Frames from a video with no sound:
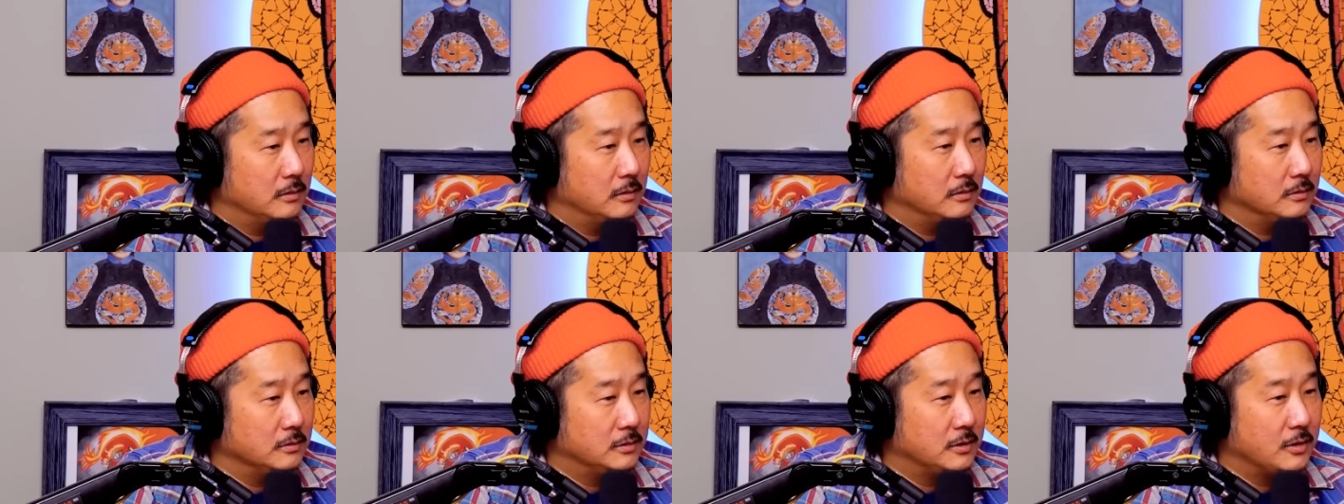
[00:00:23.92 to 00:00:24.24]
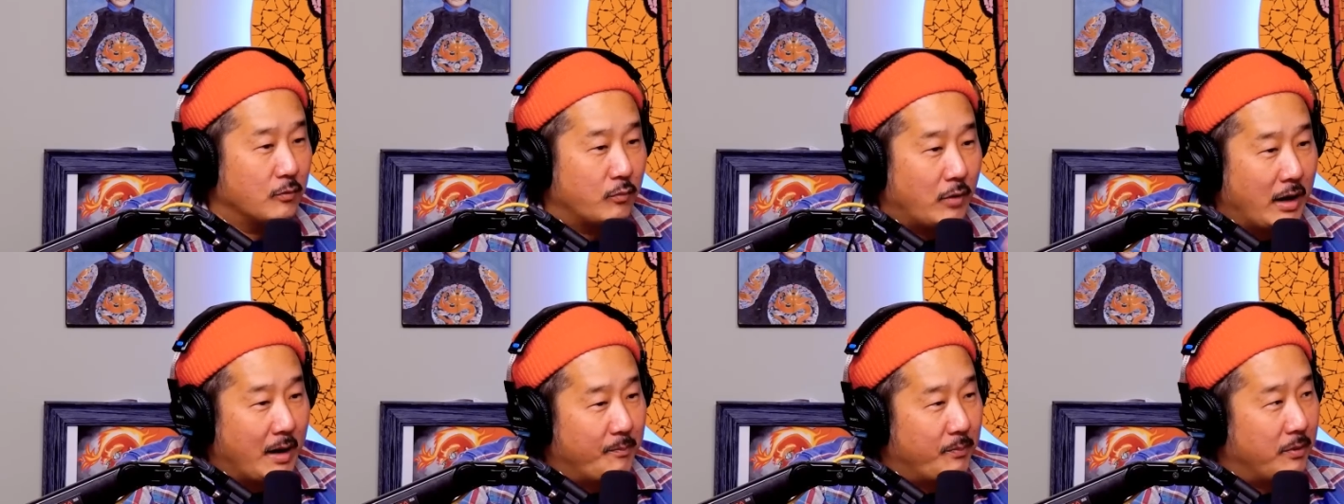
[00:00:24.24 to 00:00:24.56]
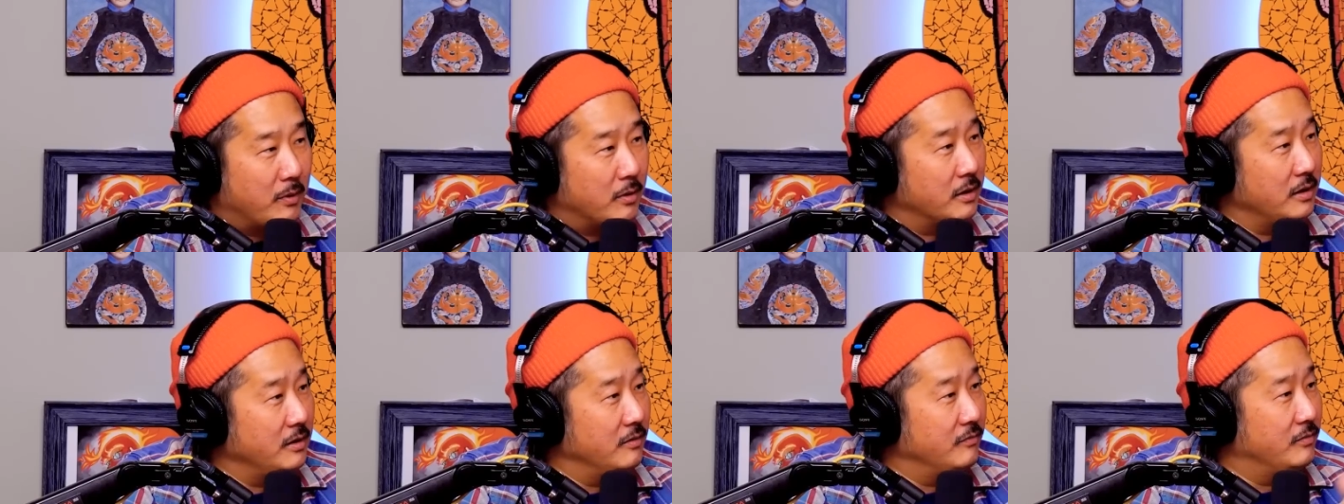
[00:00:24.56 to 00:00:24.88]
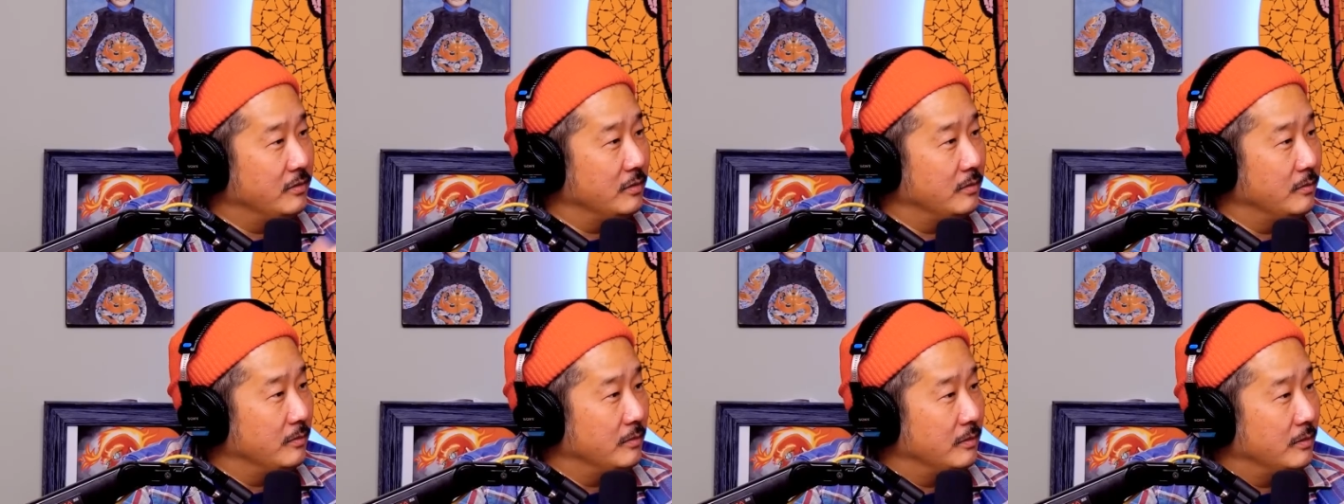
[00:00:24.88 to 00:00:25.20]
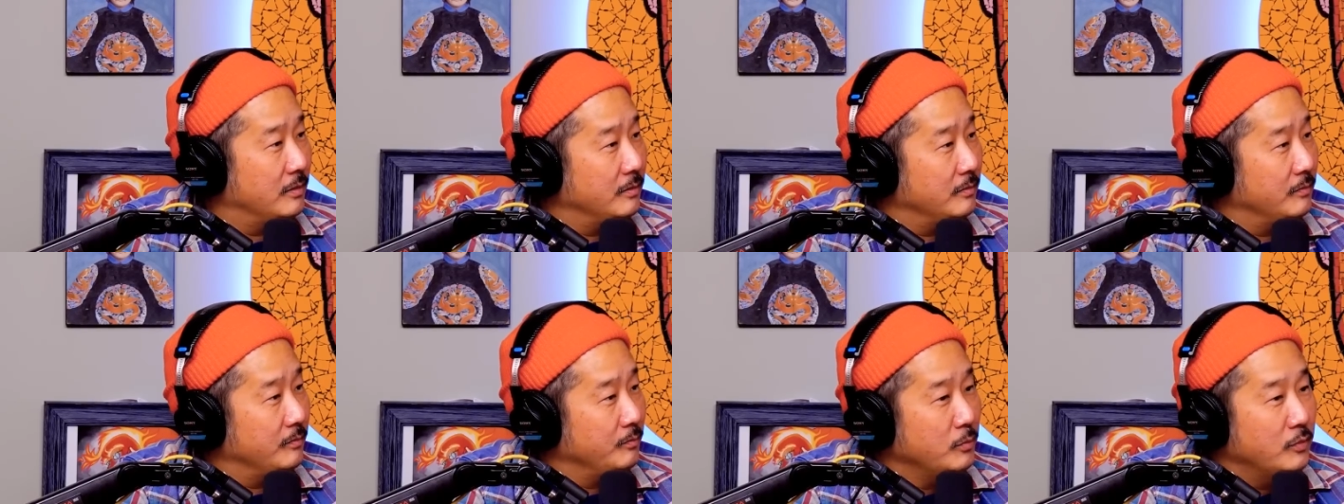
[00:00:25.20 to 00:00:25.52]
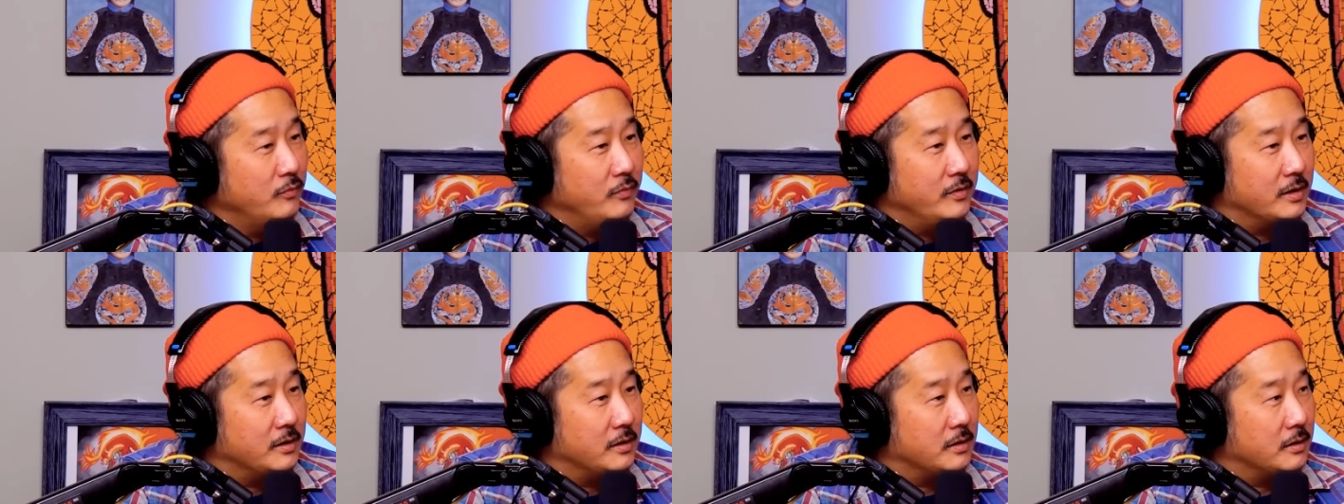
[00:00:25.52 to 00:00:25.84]
To the wrap party of the
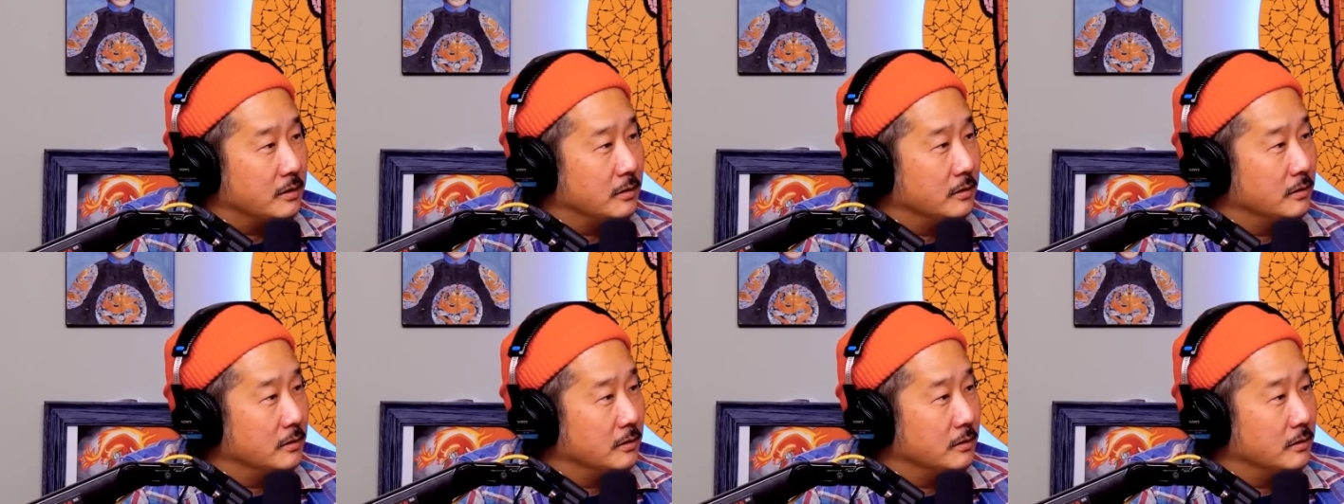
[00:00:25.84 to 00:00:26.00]
movie I did.